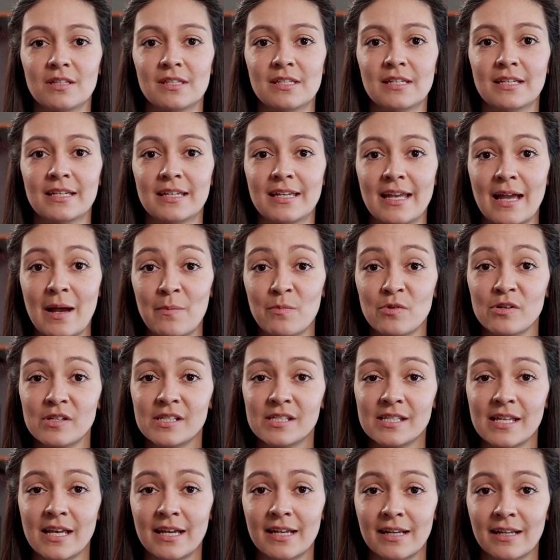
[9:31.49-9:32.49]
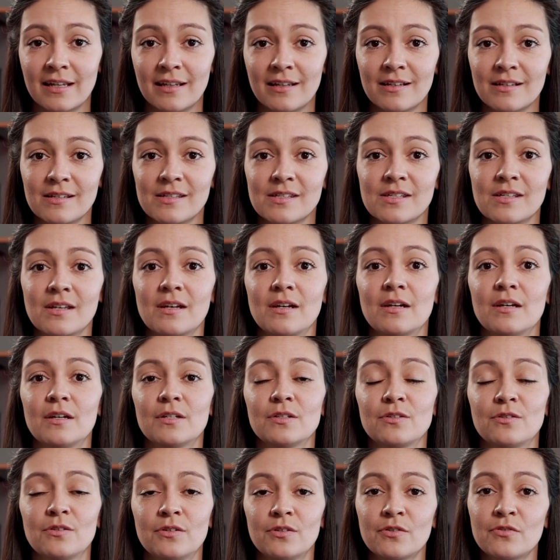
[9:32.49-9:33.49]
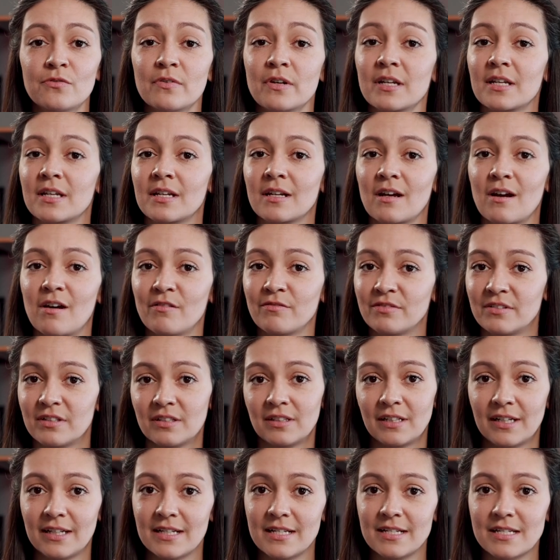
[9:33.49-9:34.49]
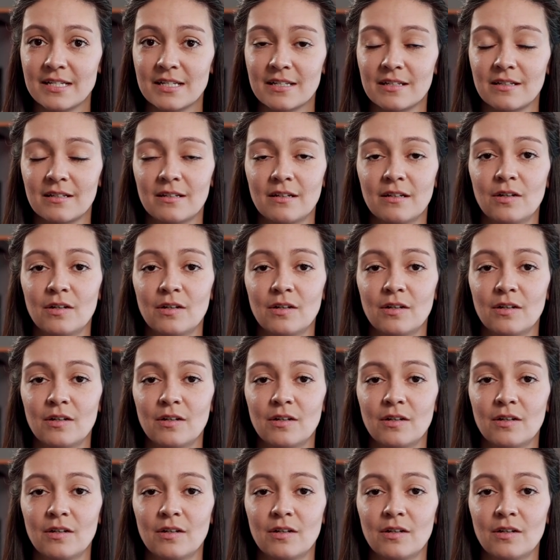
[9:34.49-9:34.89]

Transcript: the camera settings to the reading of the light.